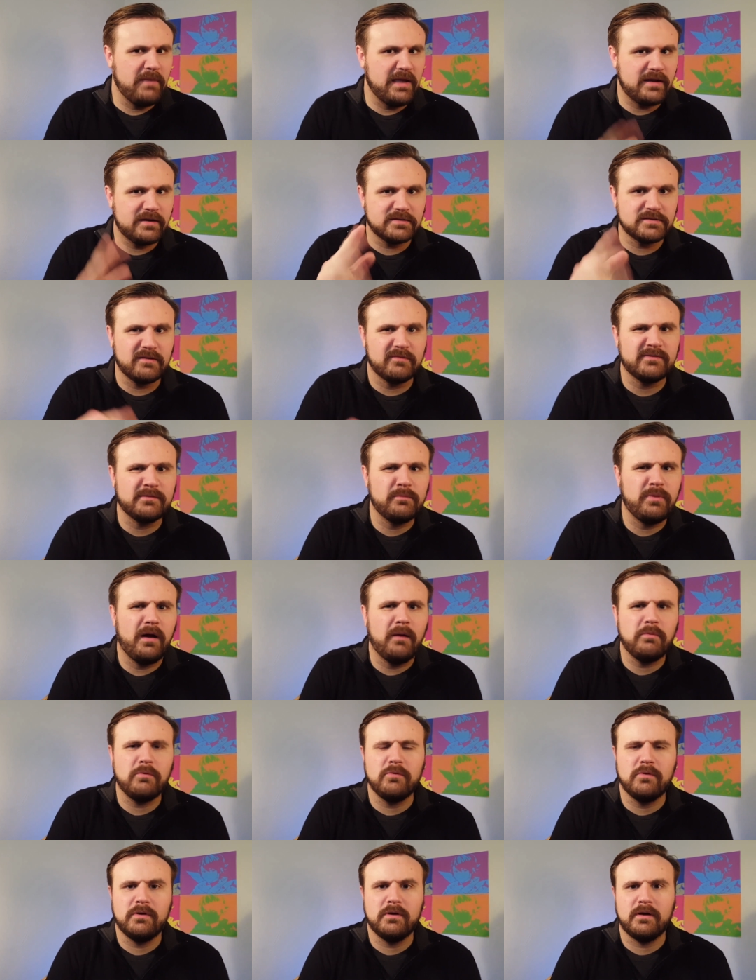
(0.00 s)
Make yourself some
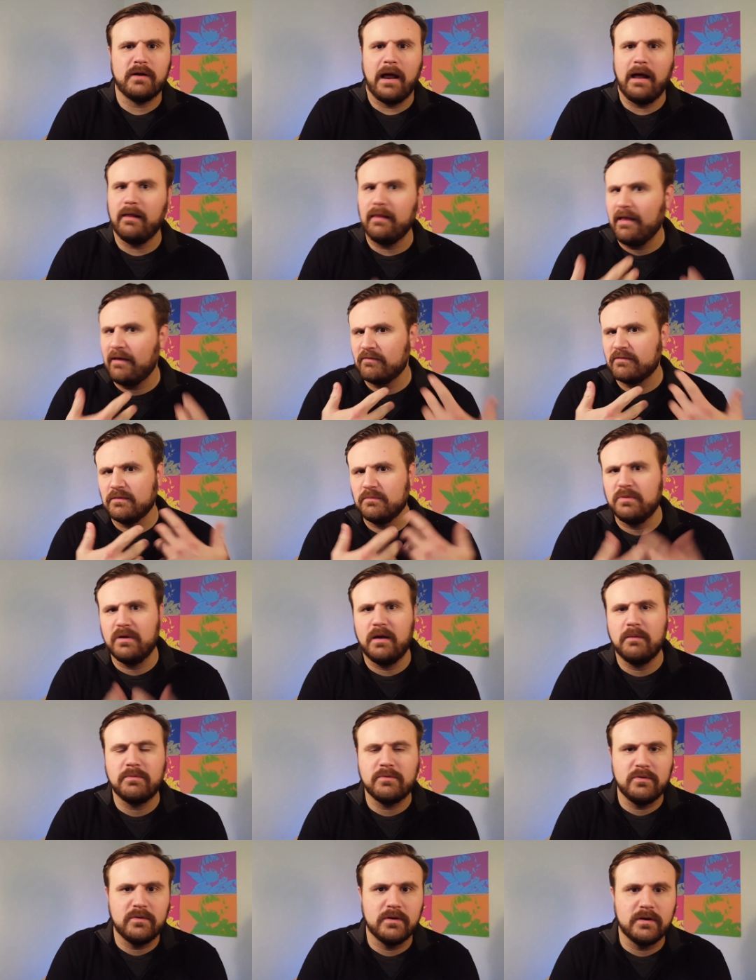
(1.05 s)
popcorn. I'll have some
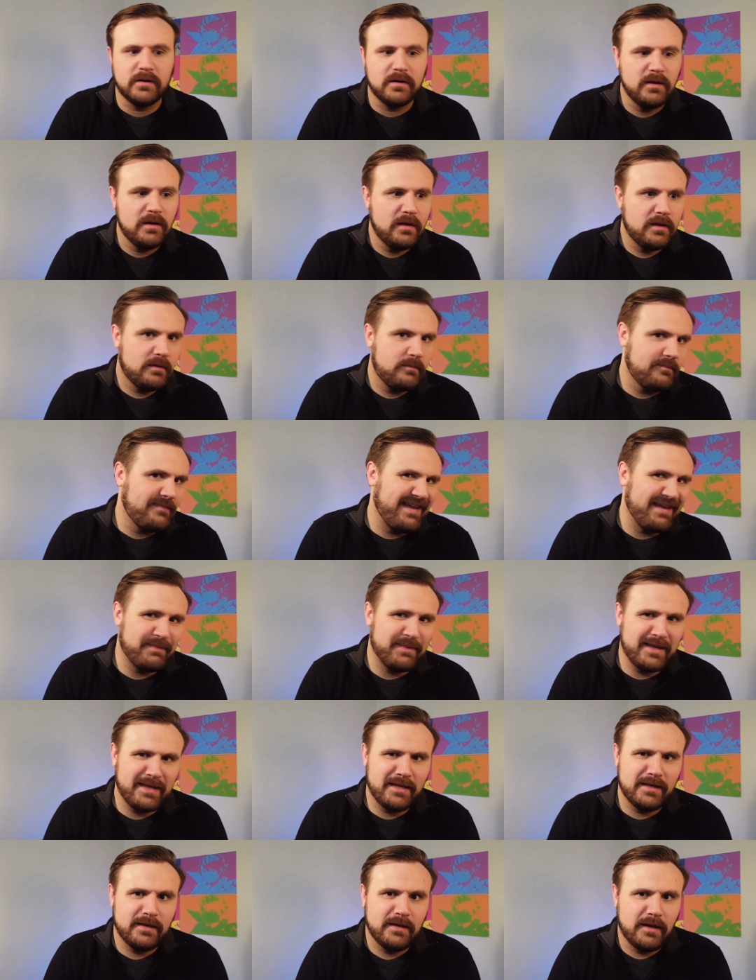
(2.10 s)
popcorn,
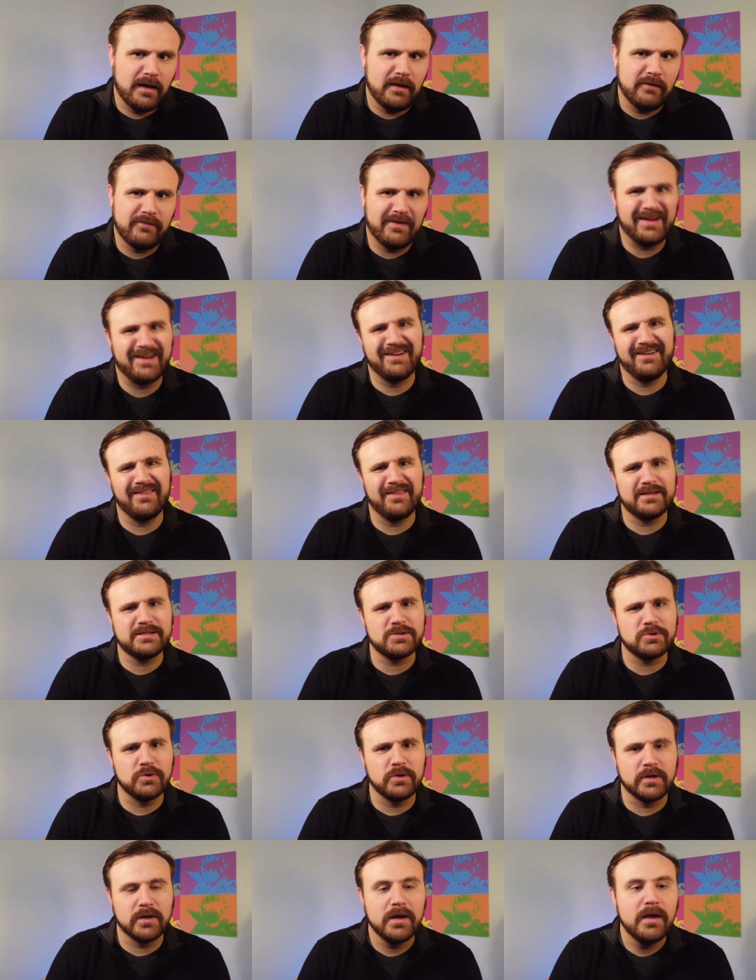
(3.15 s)
maybe, if I go to the
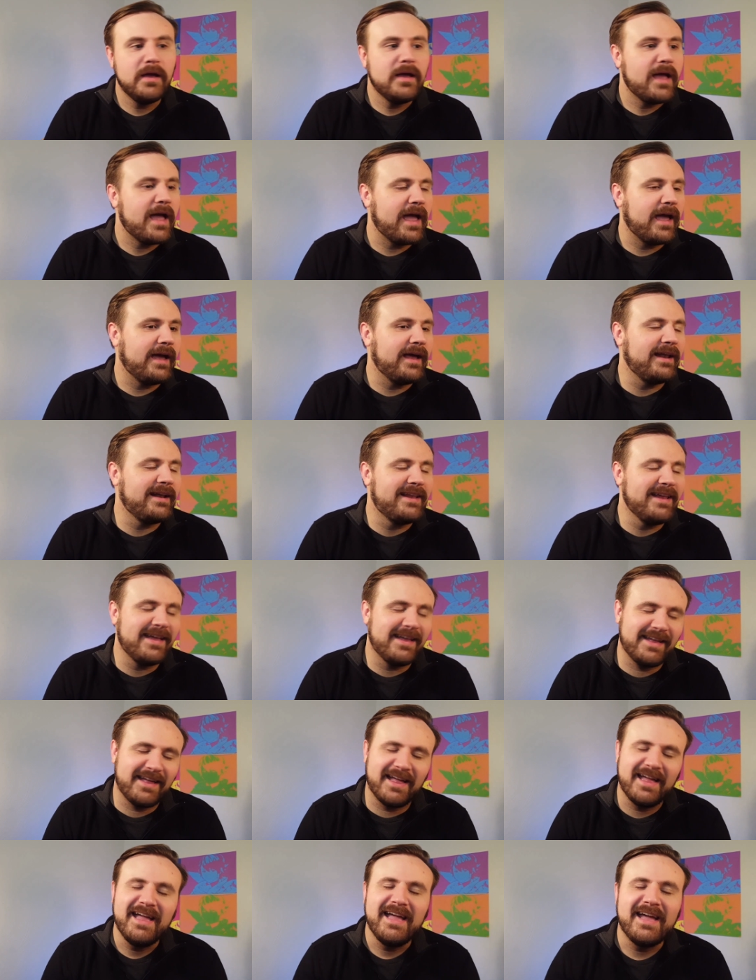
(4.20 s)
store. And
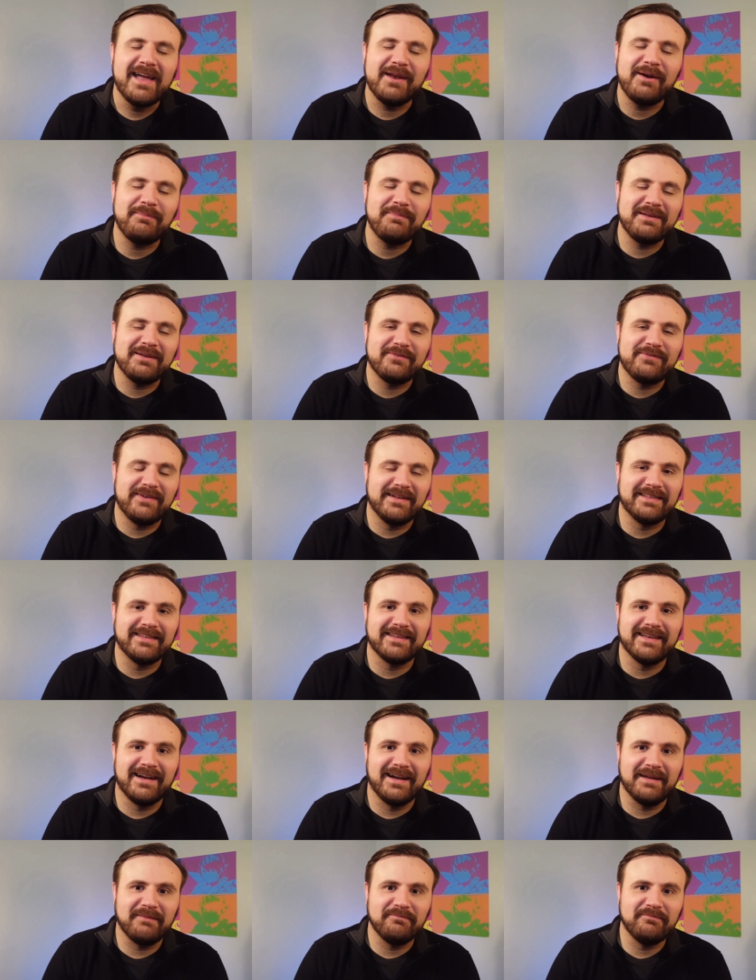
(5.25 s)
it'll be a fun
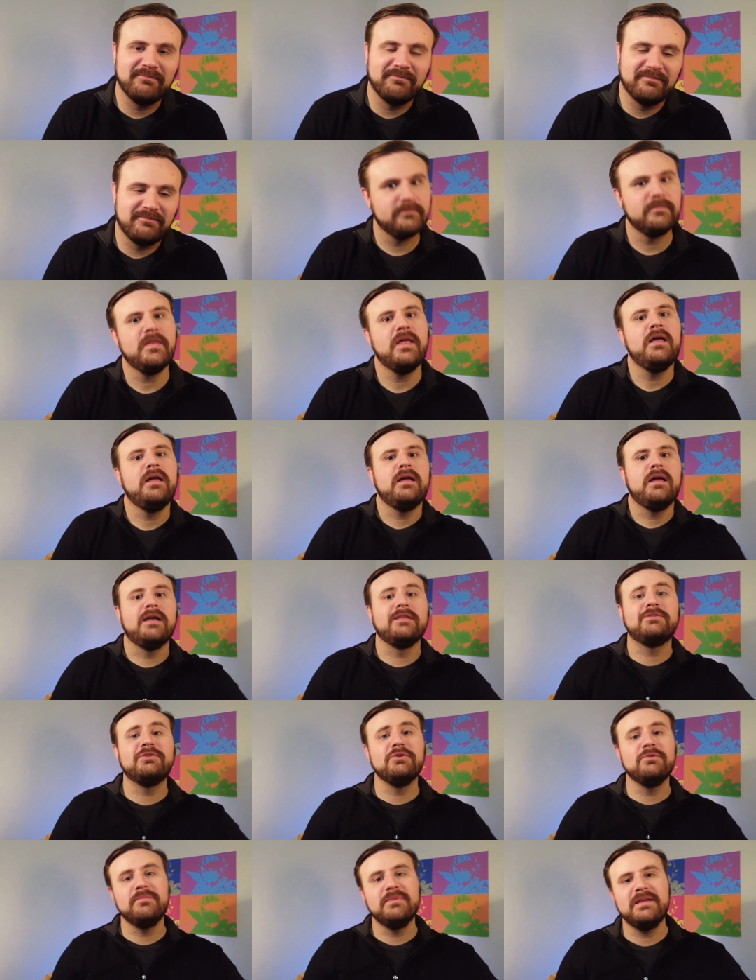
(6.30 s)
time.
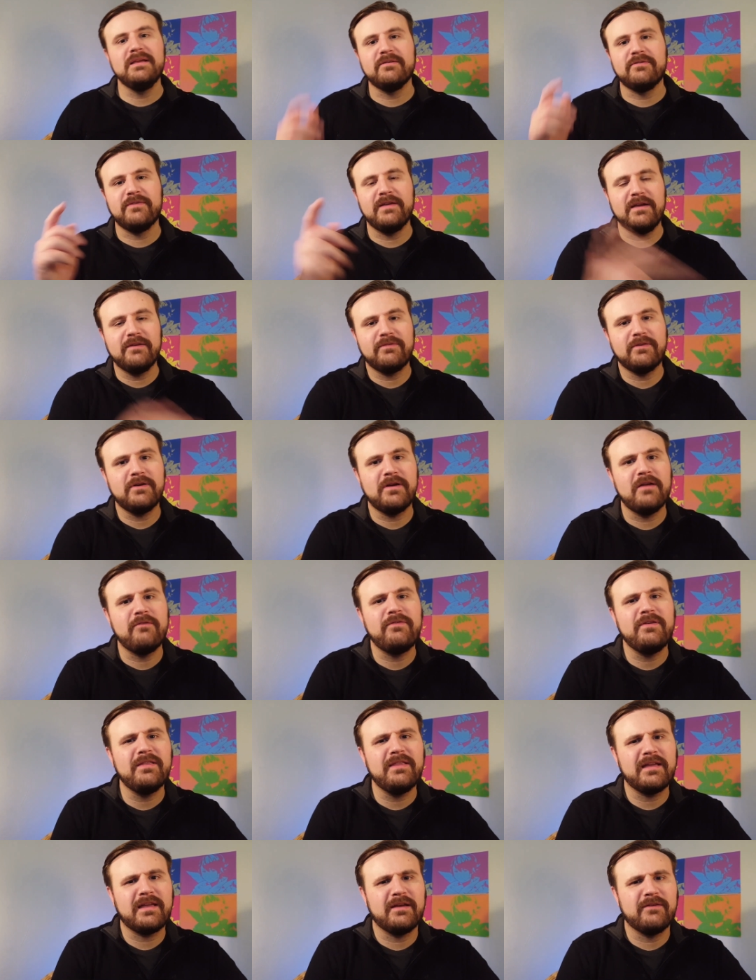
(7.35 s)
And do me a favor, if
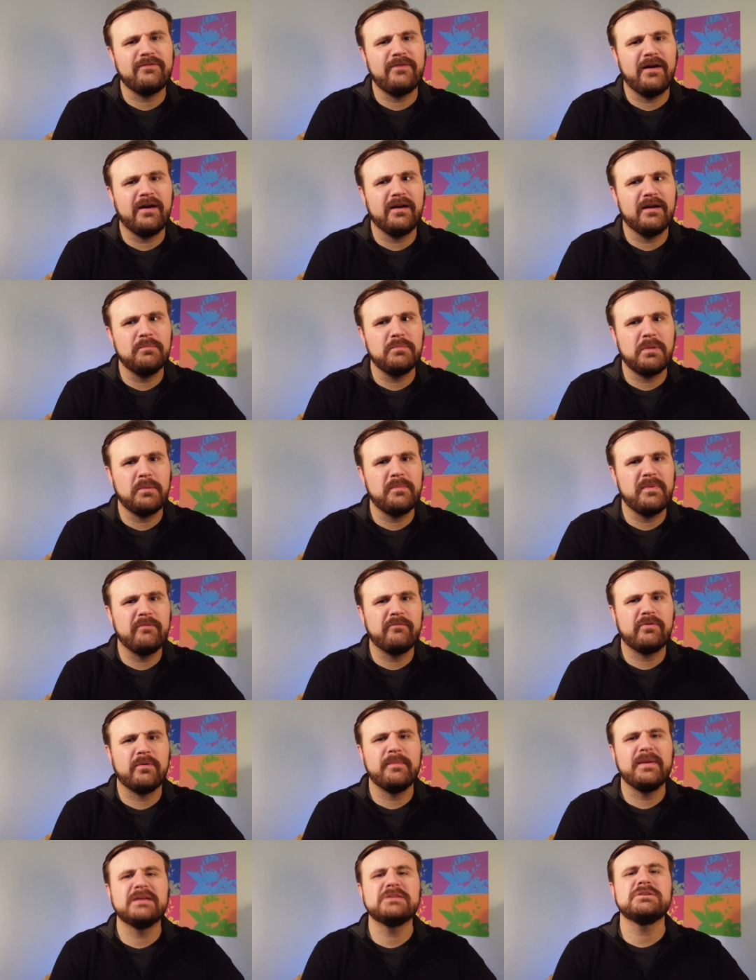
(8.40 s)
you like your Fire Emblem
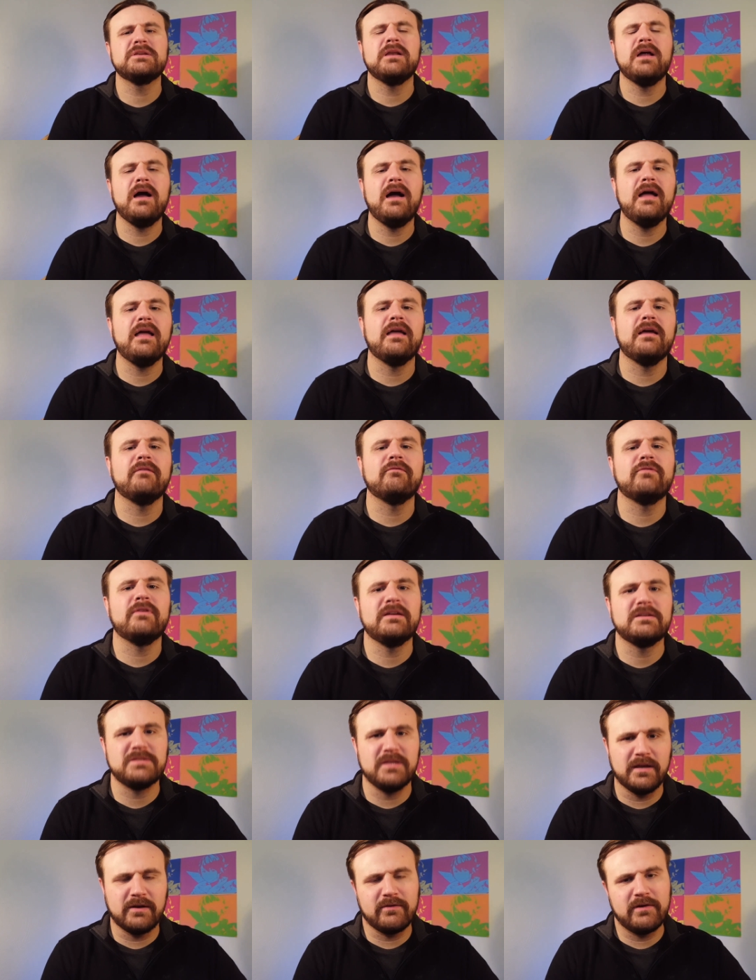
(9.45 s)
information hot and
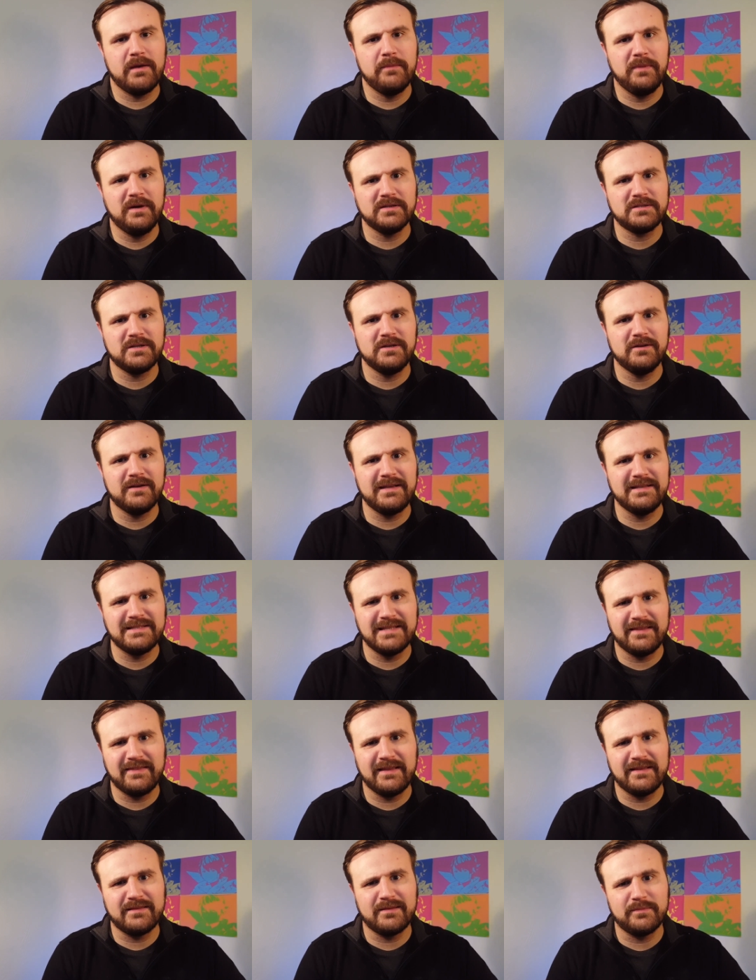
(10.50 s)
fresh like Grandma's cookies,
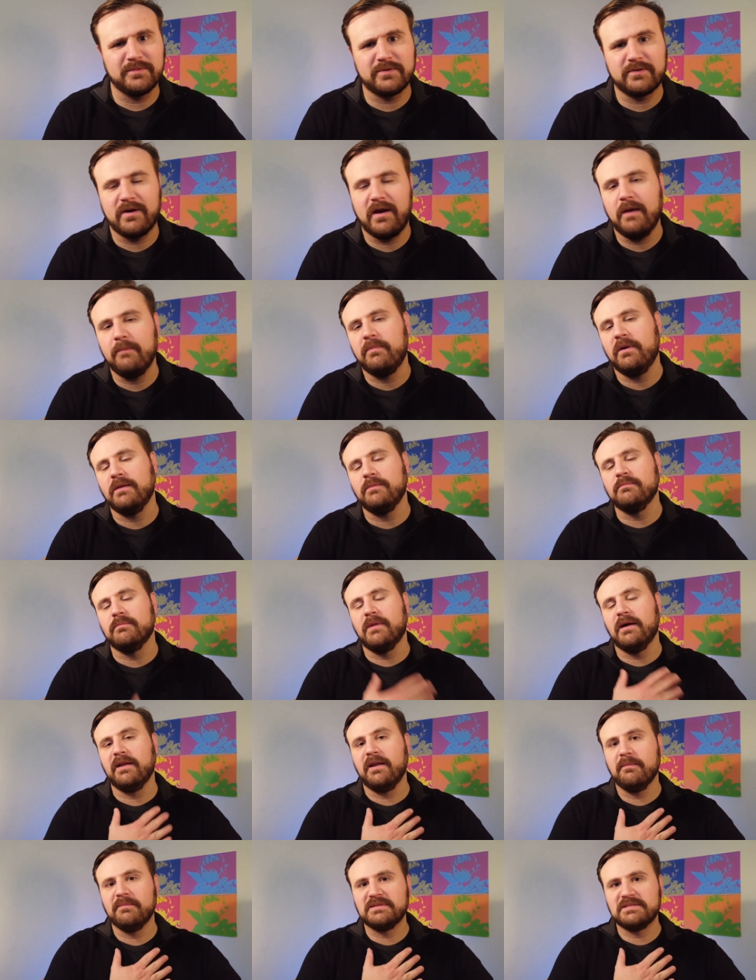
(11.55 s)
hit that subscribe button.
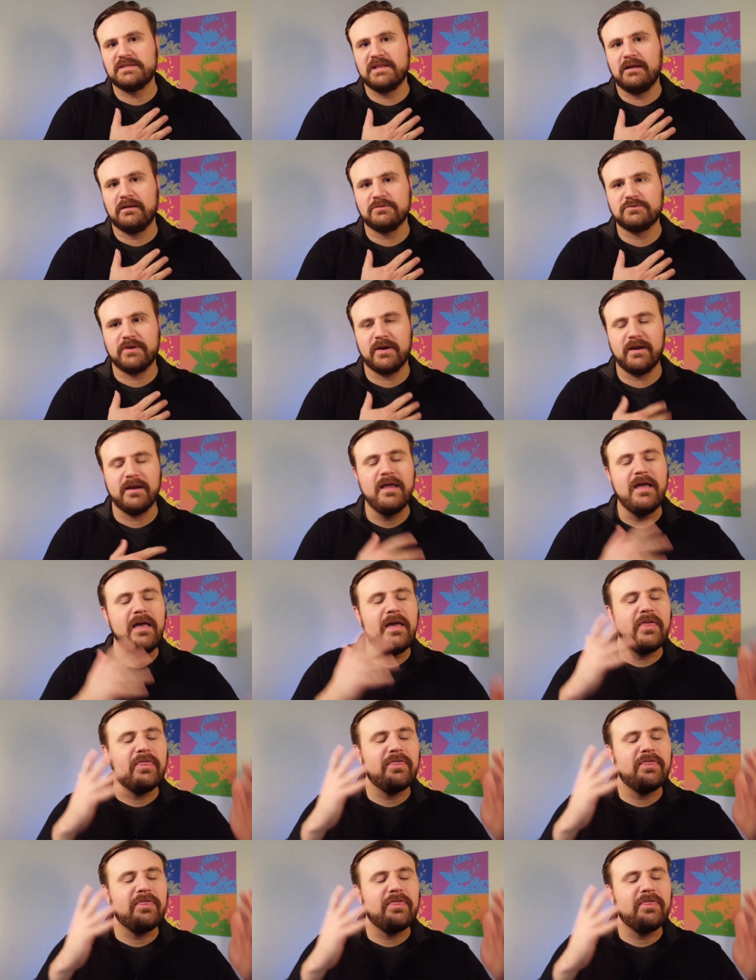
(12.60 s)
My name is Deltran.